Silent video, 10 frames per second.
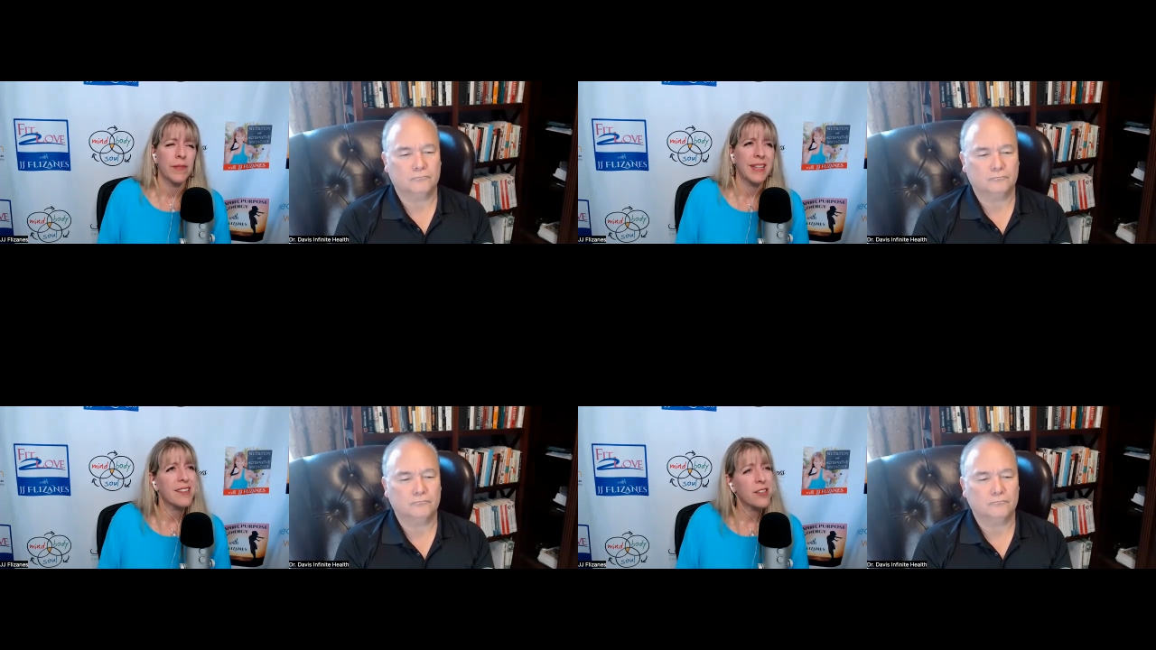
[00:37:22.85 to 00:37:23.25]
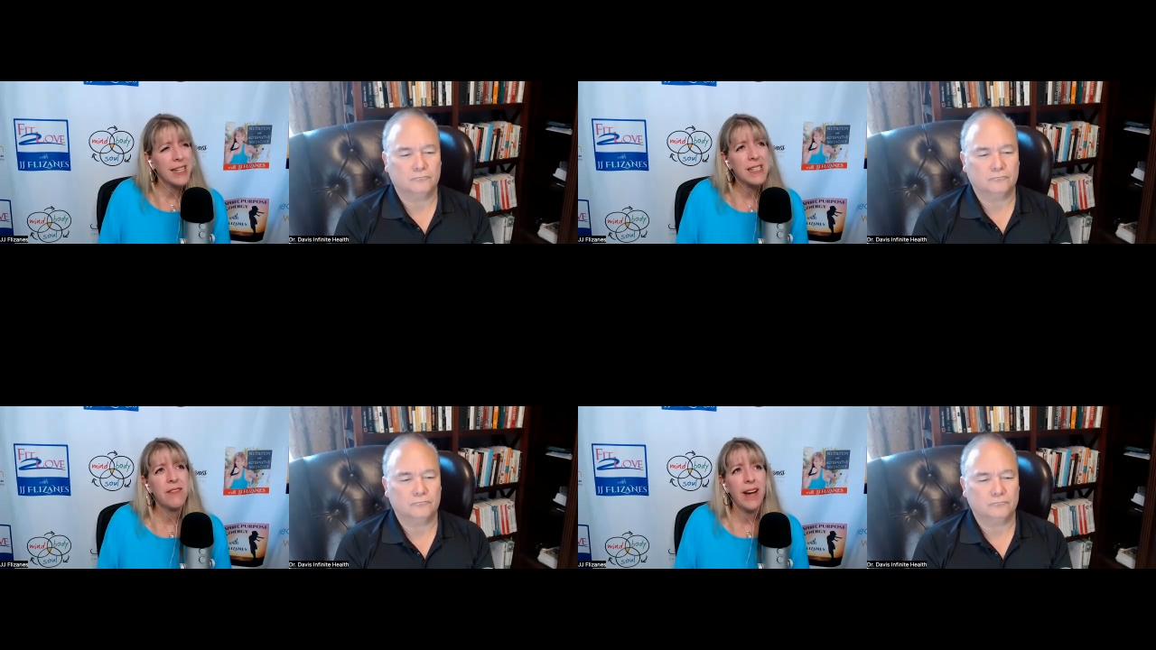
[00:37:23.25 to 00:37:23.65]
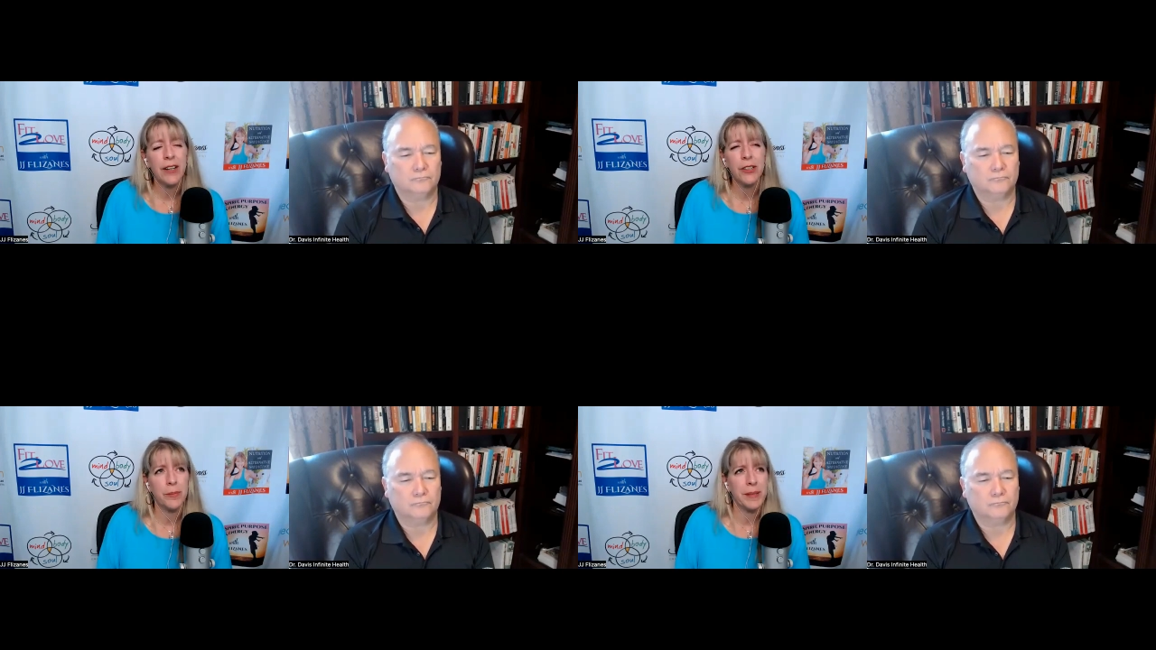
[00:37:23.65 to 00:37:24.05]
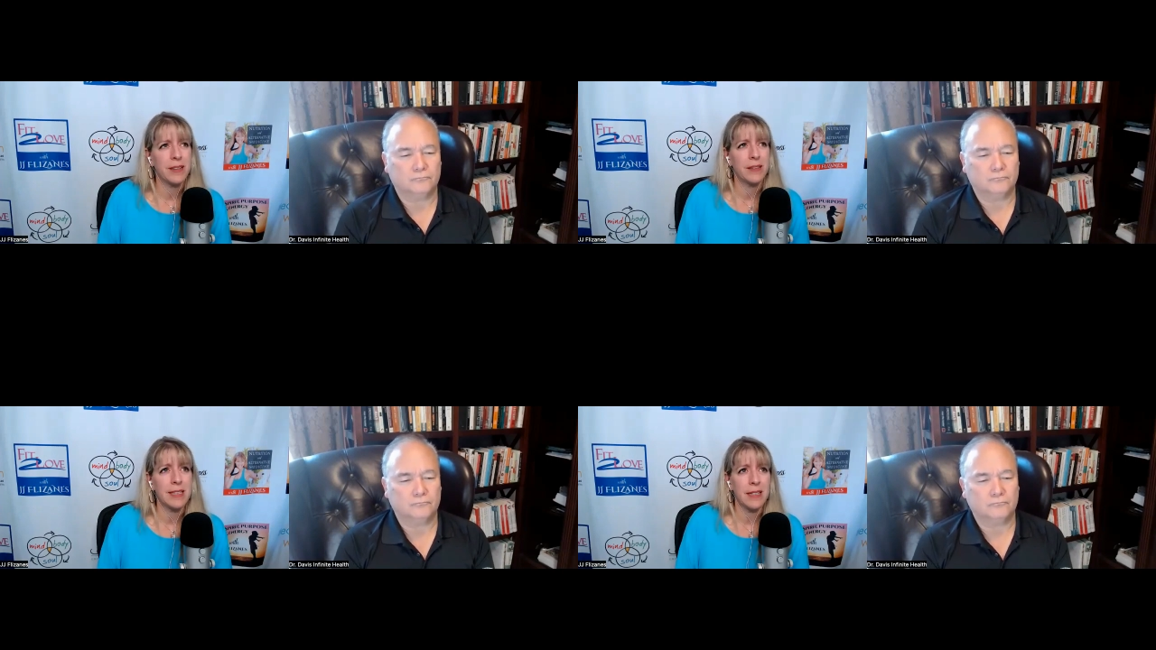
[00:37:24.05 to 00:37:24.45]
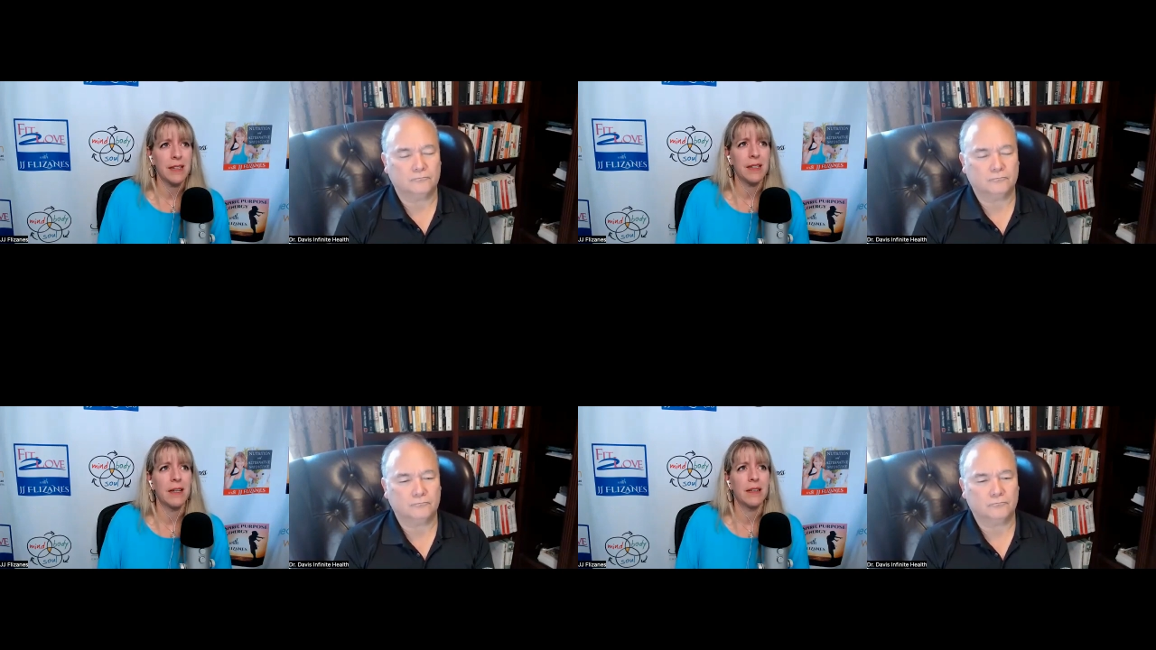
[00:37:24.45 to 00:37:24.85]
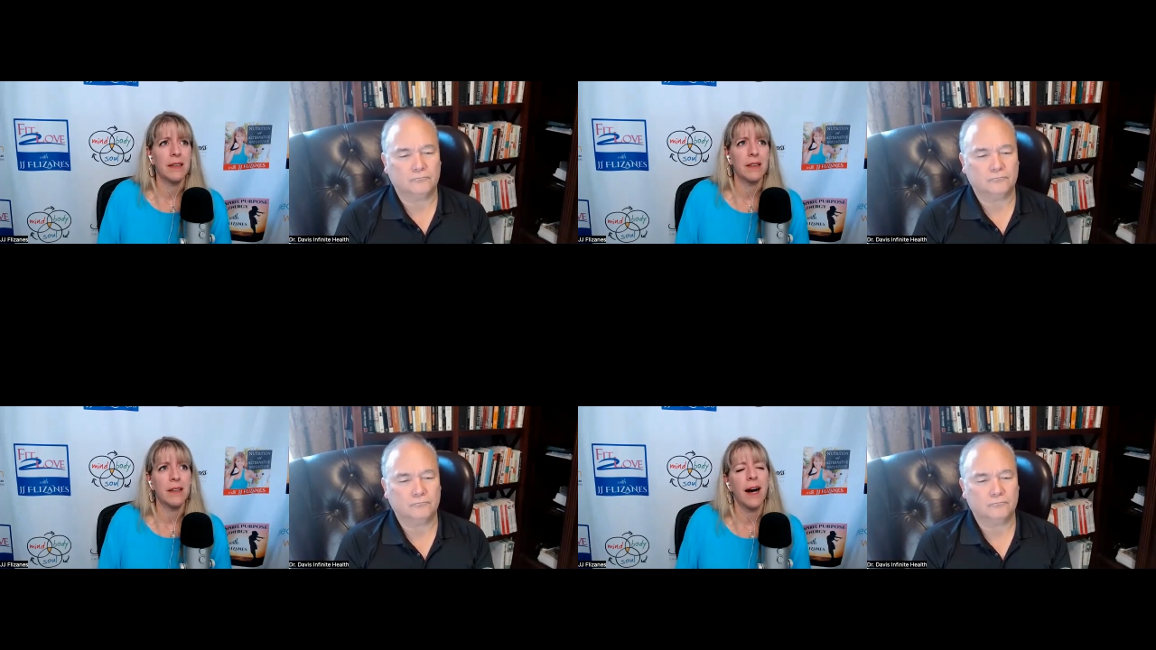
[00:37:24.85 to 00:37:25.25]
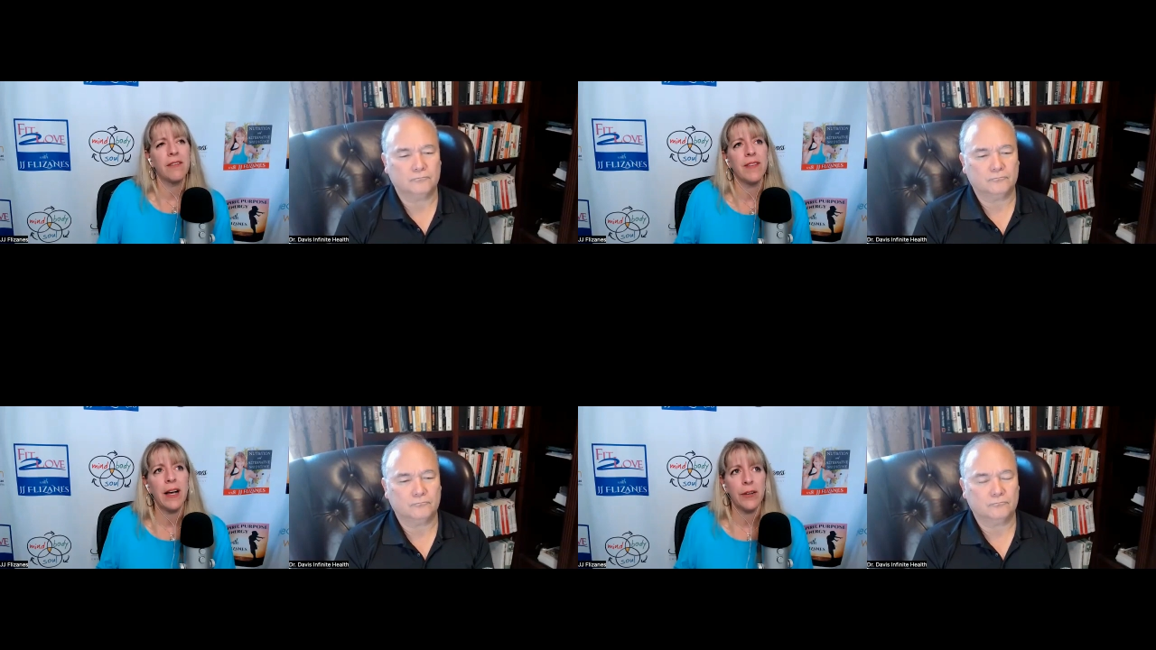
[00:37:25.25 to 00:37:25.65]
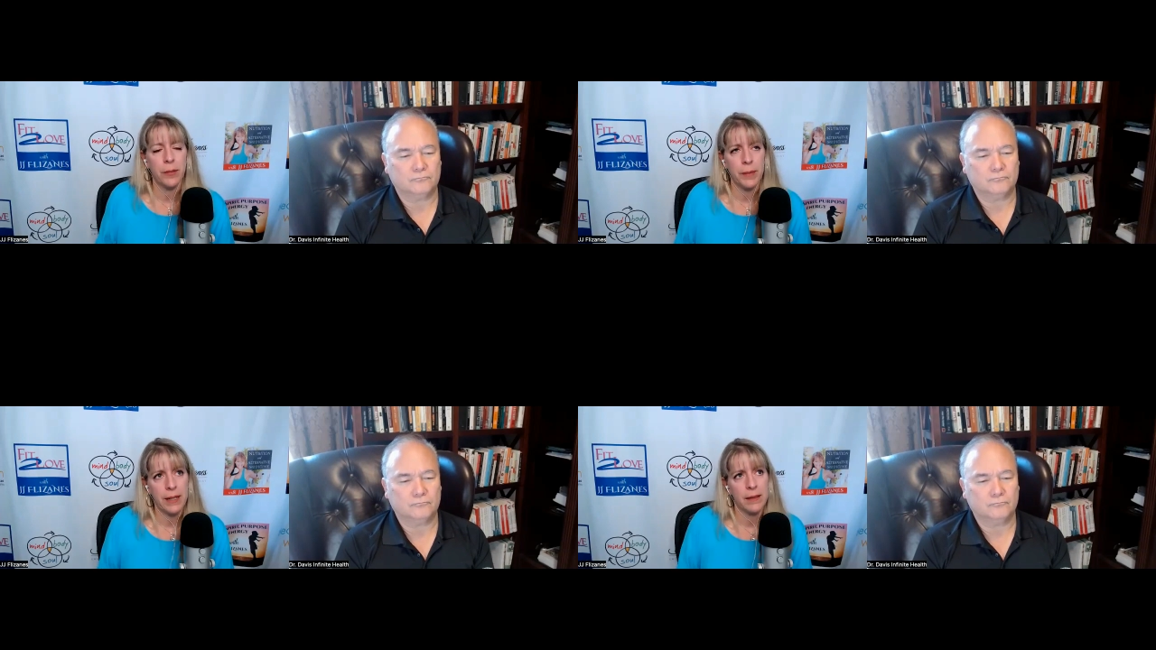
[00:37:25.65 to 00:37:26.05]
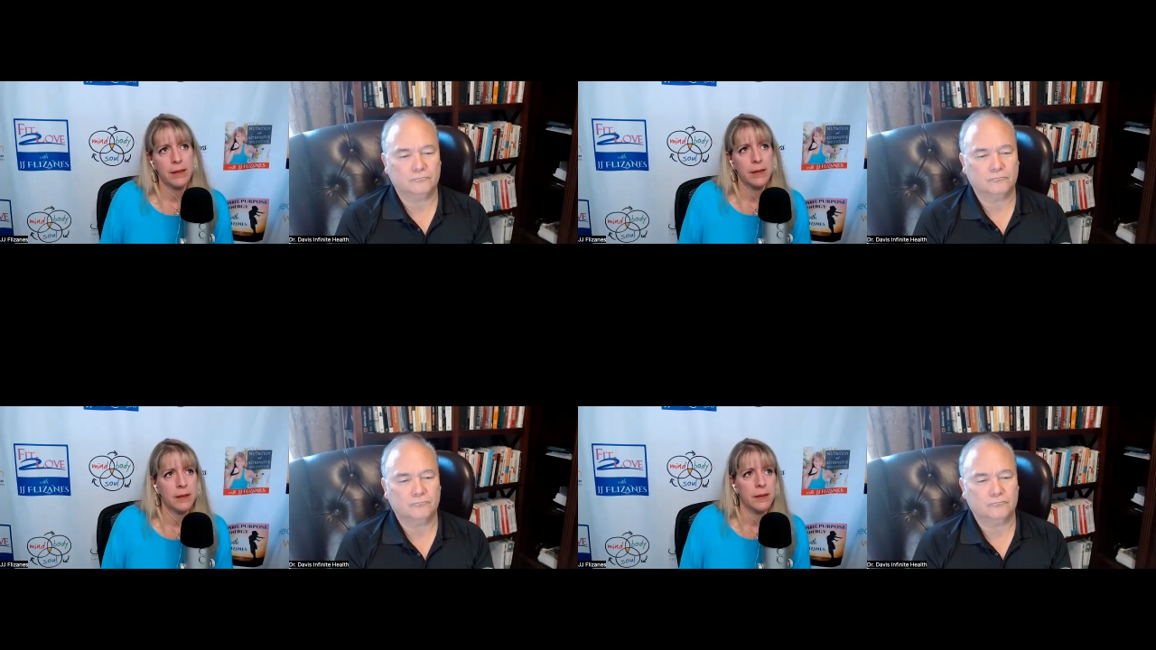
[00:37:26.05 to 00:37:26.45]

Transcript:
Speaker 1: and it's not devalued because they didn't not value me,